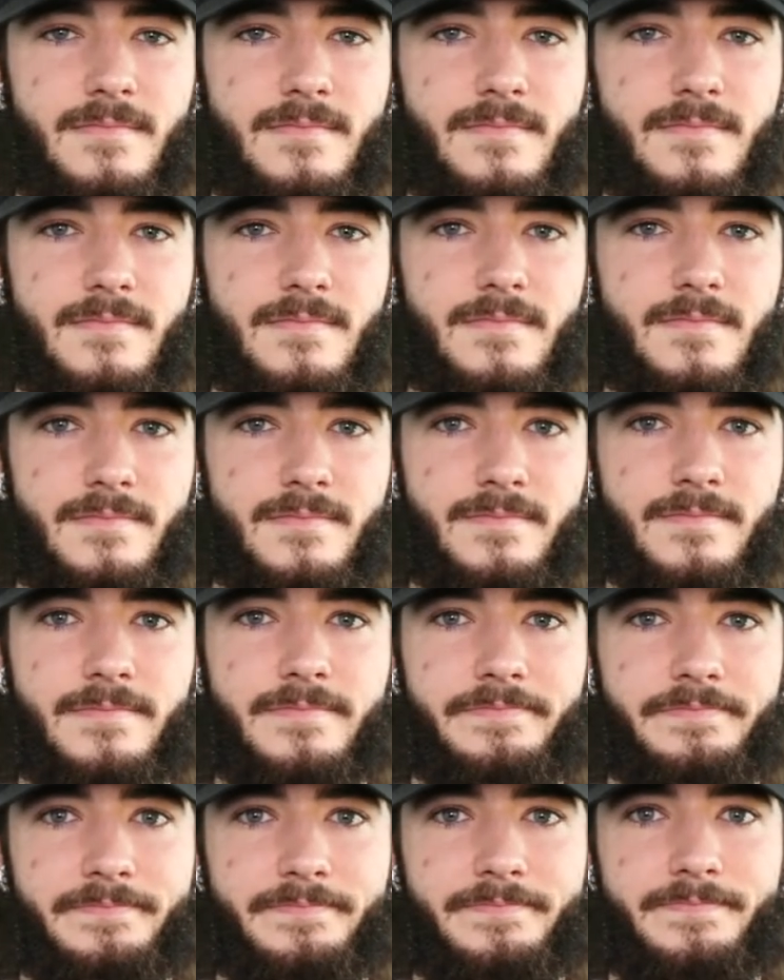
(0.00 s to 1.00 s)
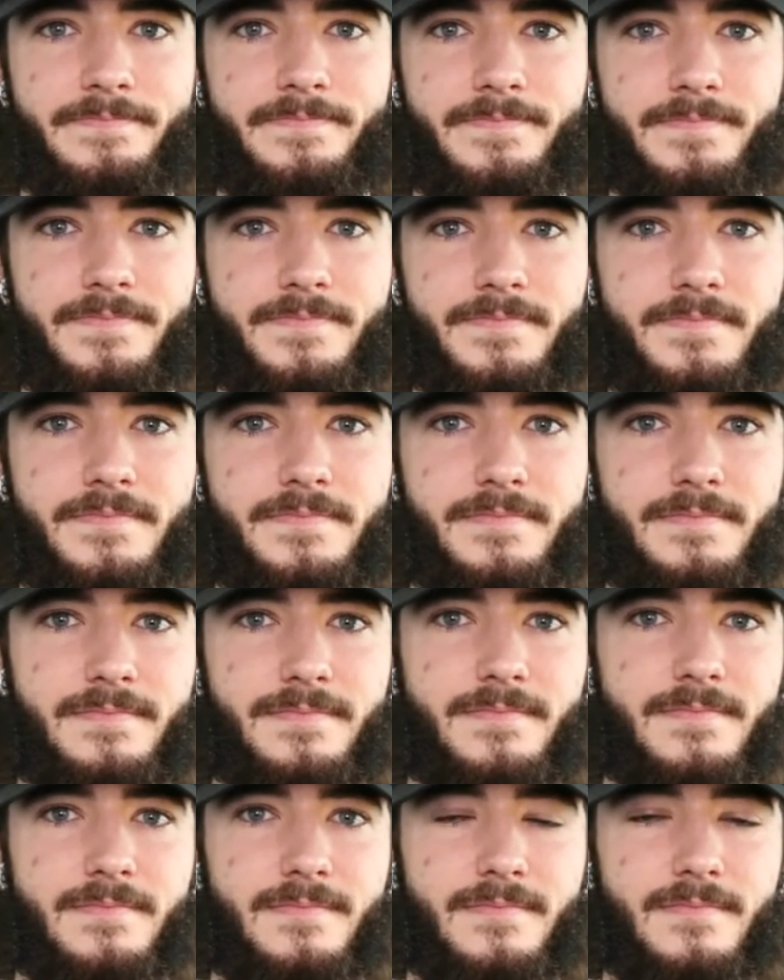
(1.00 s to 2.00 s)

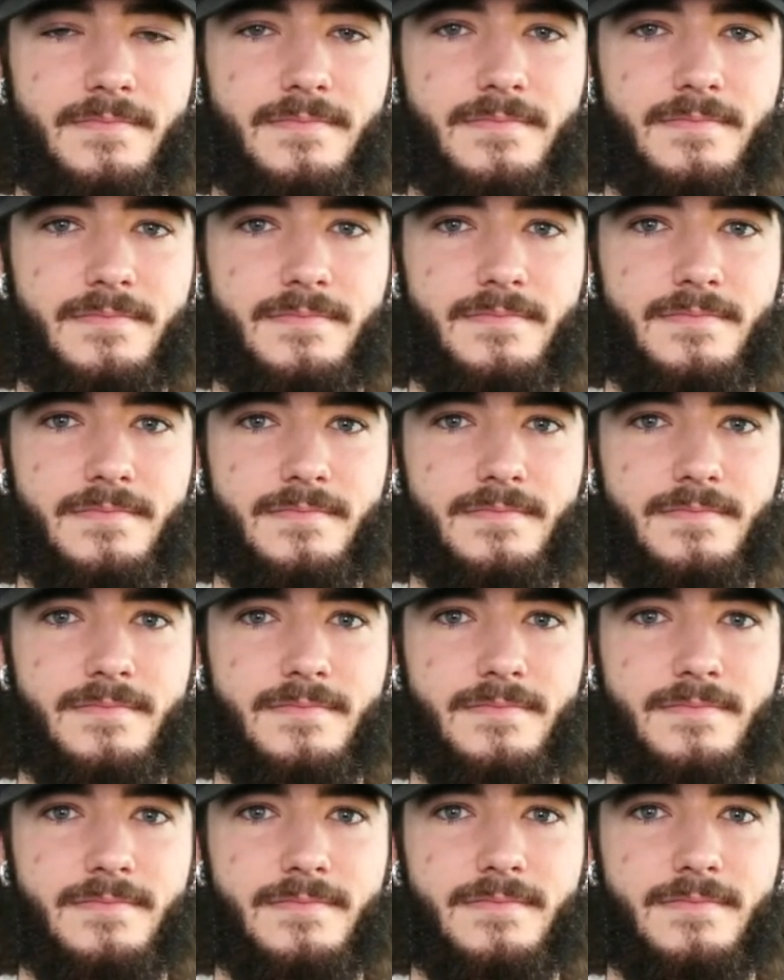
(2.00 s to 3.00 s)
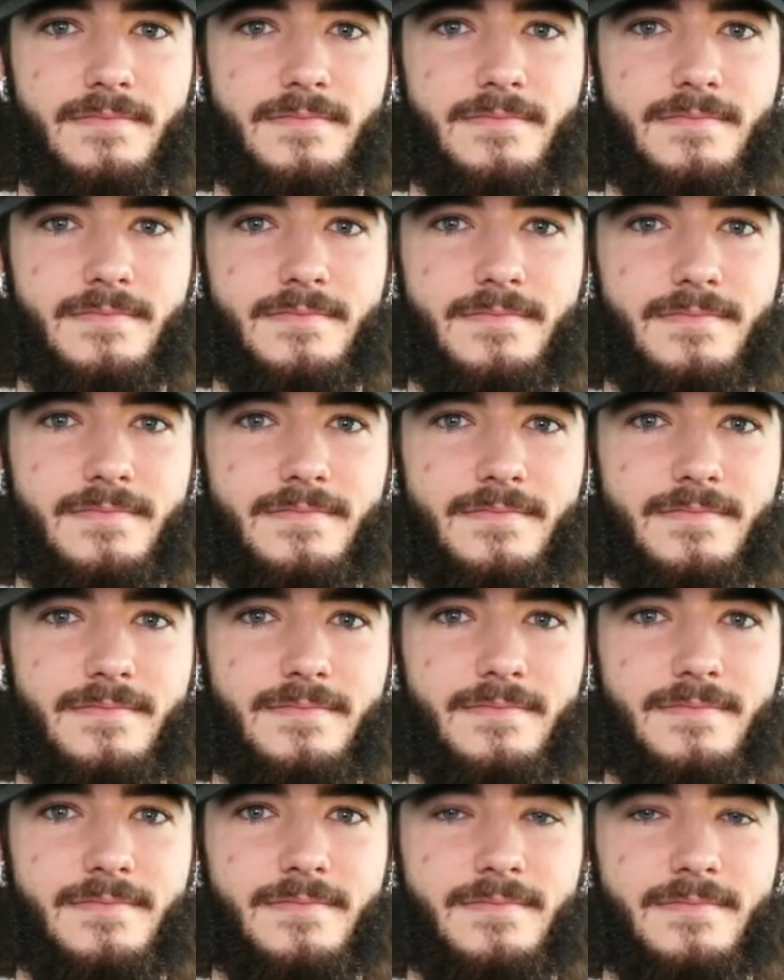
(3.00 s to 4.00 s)

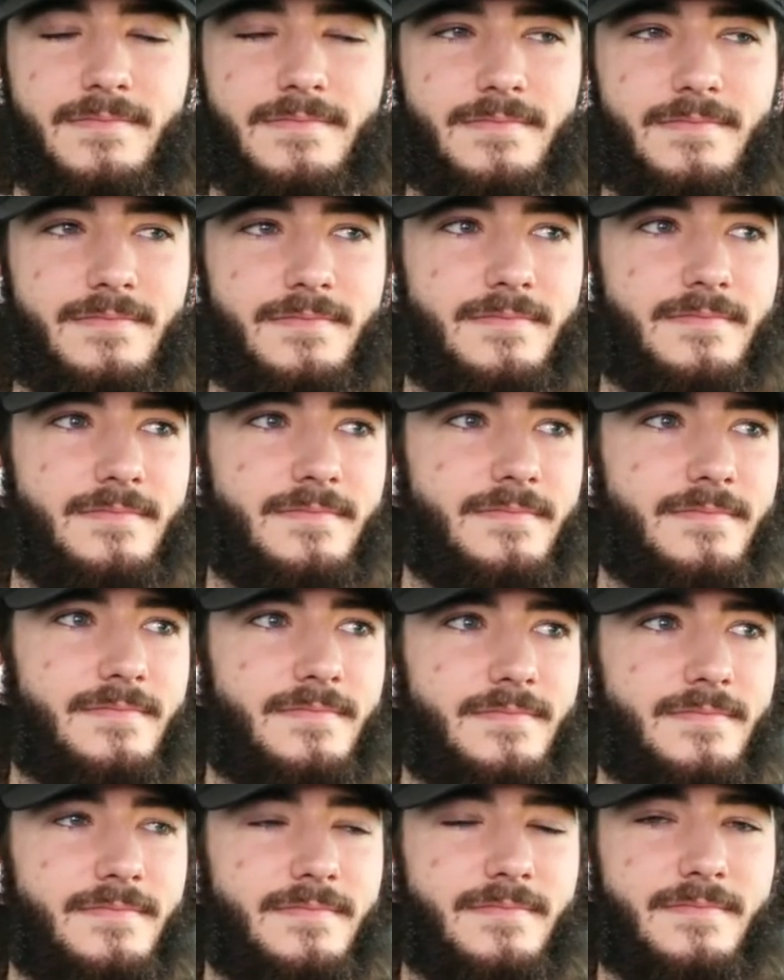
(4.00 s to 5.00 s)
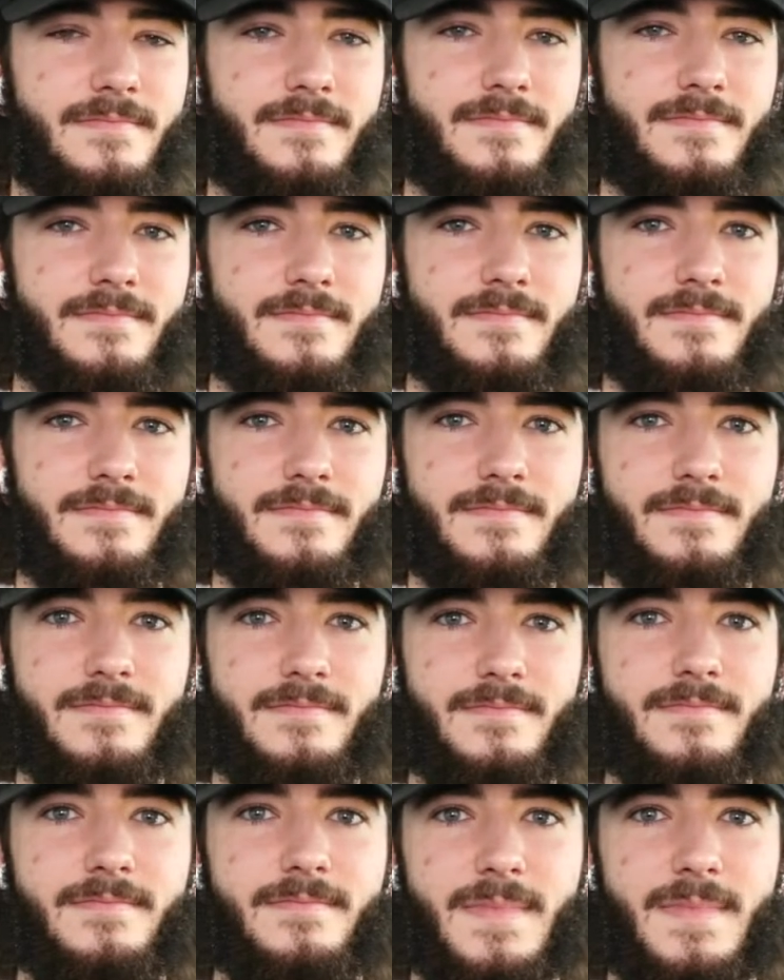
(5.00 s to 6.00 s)

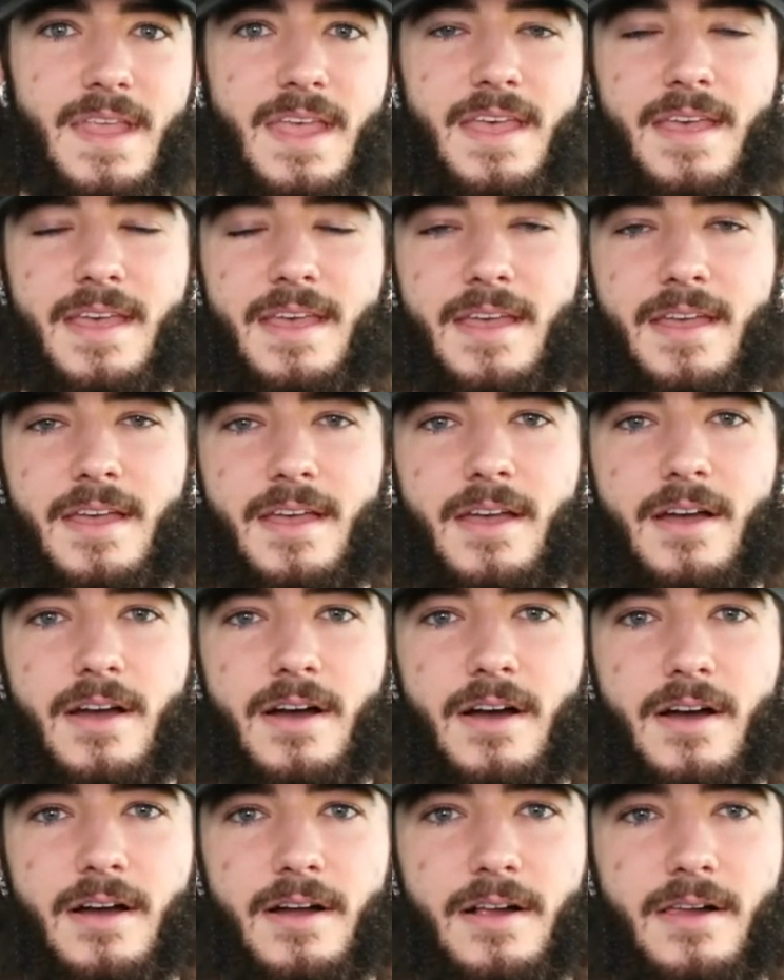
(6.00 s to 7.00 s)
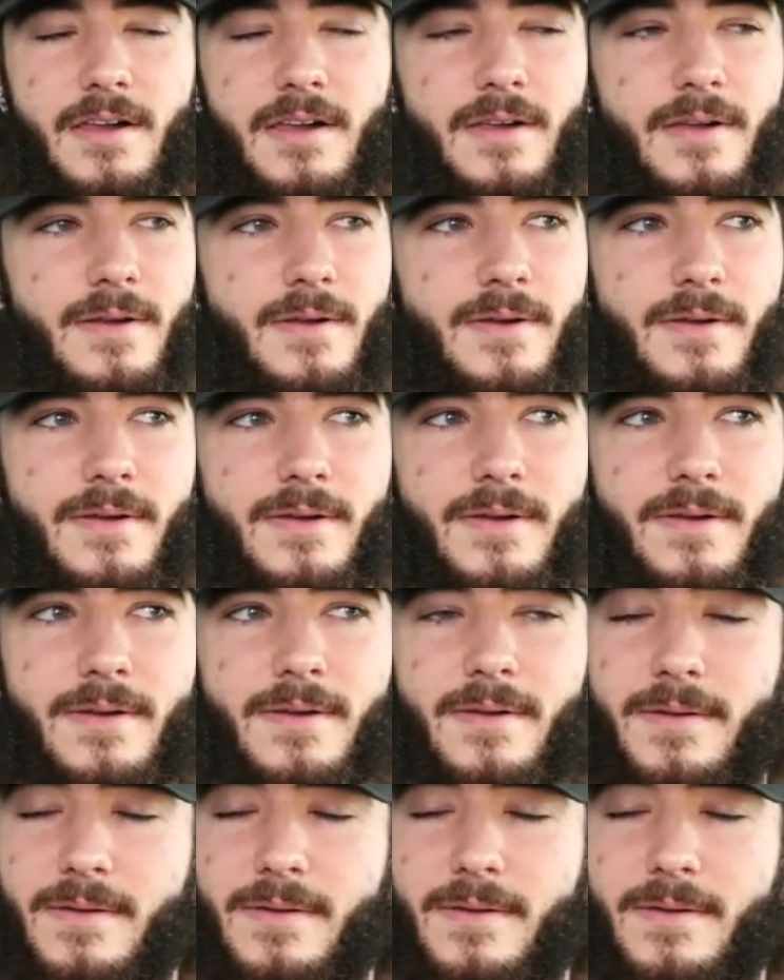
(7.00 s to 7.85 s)
(not speaking)